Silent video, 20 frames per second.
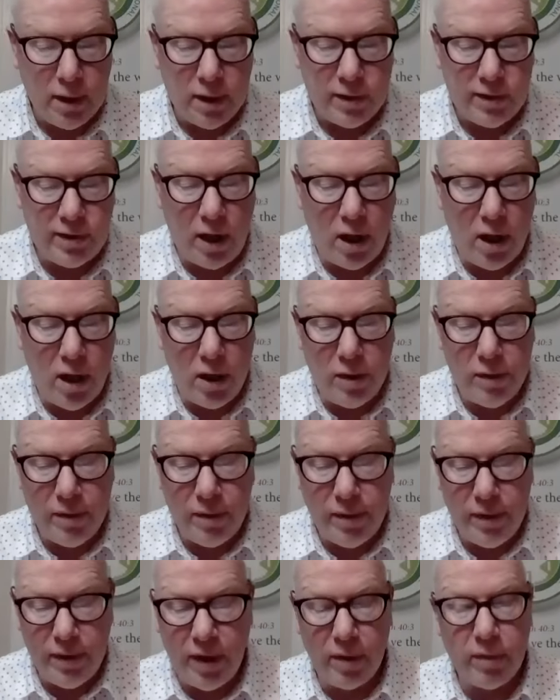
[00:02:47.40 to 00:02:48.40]

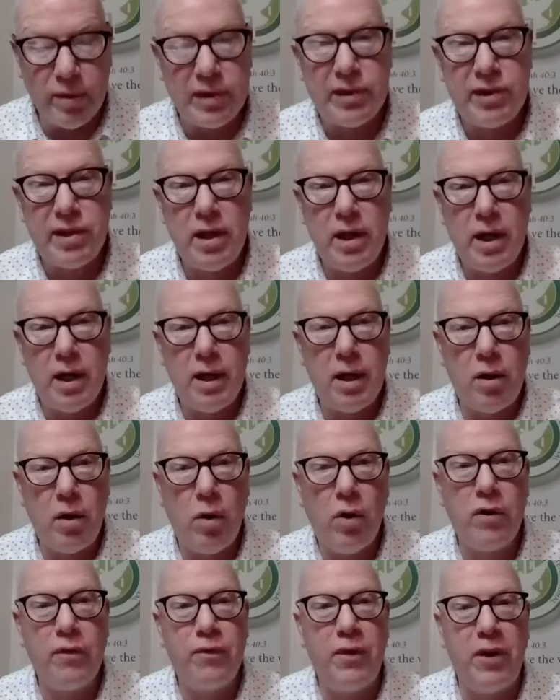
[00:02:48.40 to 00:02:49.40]
So there was an
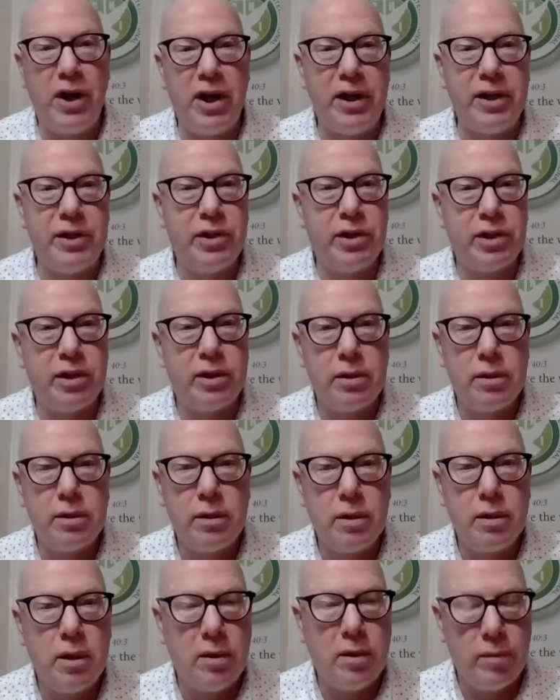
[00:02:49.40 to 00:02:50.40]
orphanage
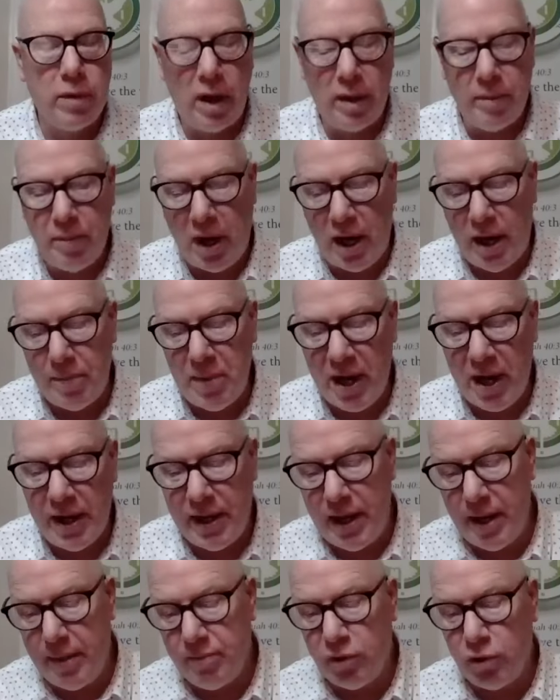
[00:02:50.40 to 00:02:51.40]
run by a
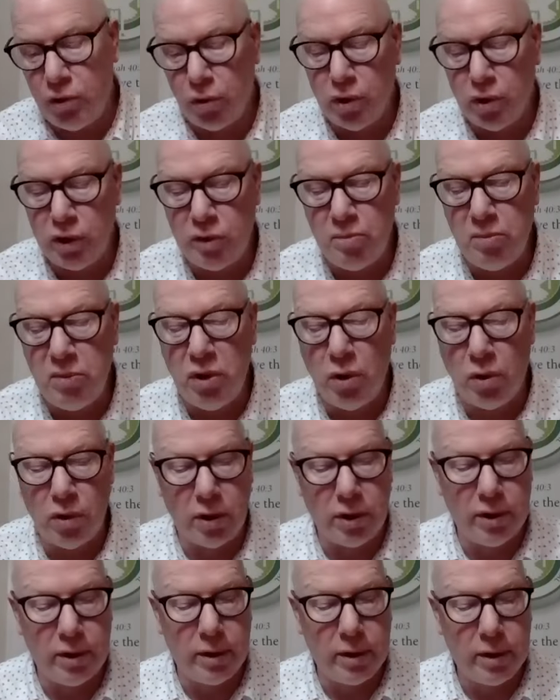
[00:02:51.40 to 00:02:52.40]
man named George
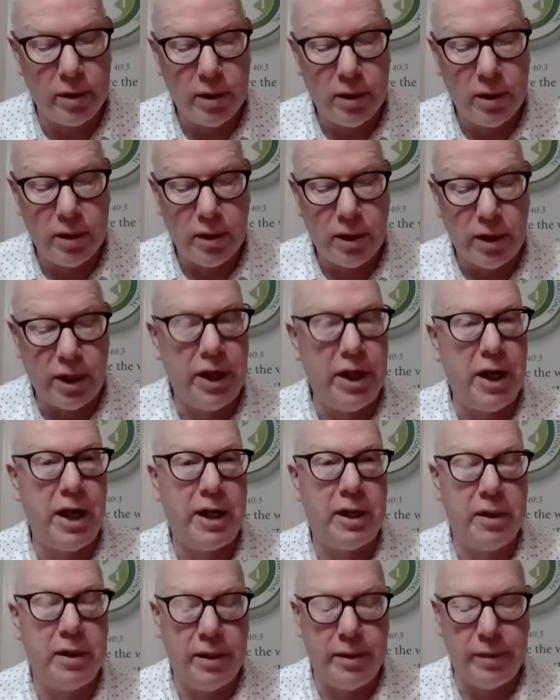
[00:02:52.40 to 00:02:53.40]
Mueller in
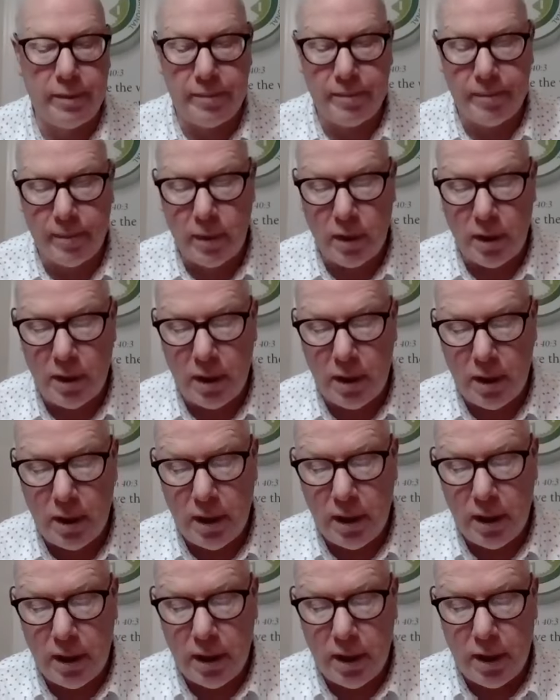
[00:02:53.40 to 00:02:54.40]
England
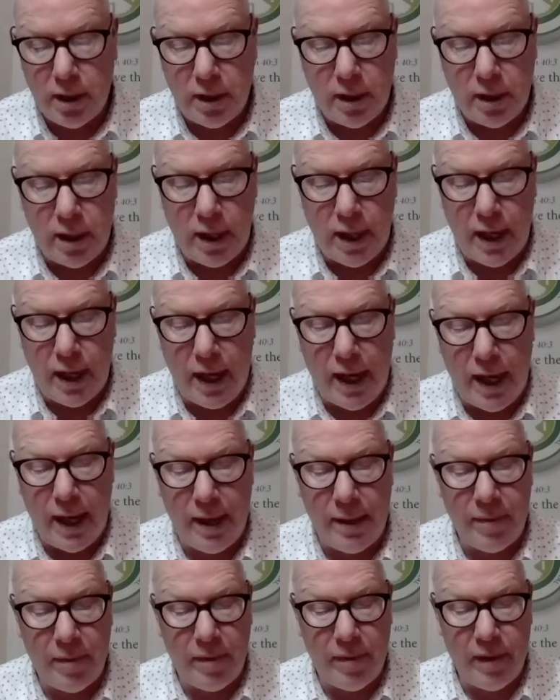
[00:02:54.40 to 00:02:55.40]

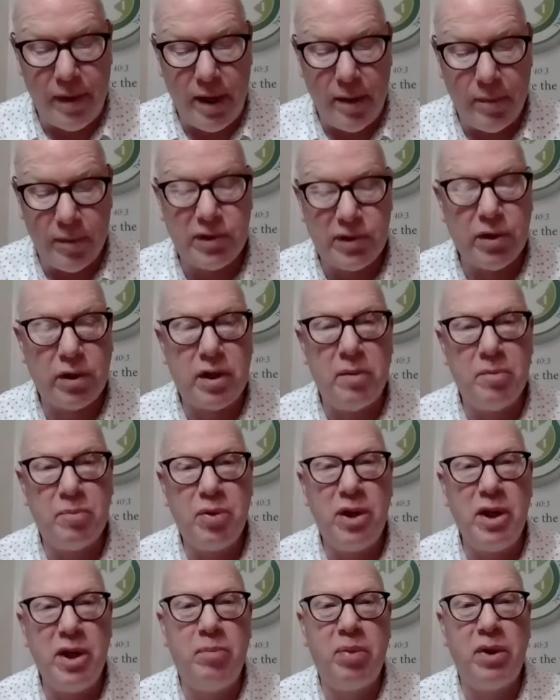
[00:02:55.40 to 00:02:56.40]
and it was looking
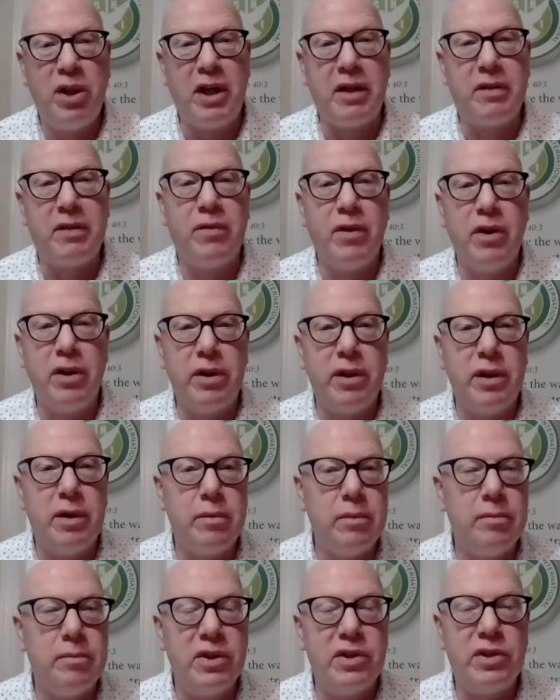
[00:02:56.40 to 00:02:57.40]
pretty bleak
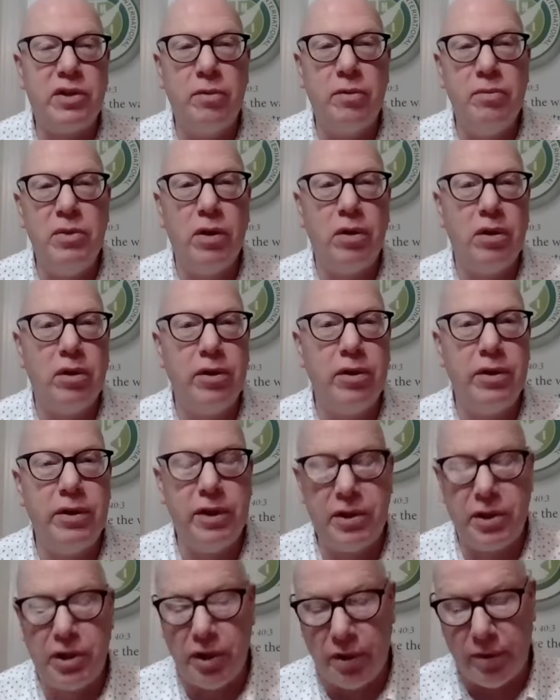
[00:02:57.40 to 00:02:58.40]
for Mr. Mueller and
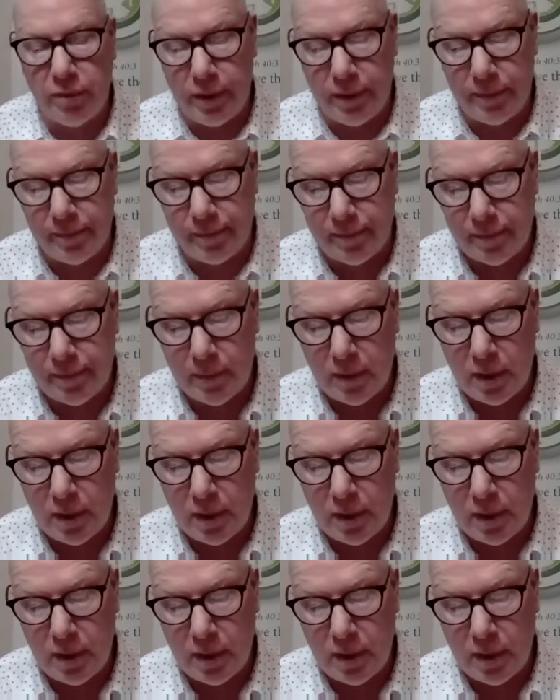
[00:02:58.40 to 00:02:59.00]
the children.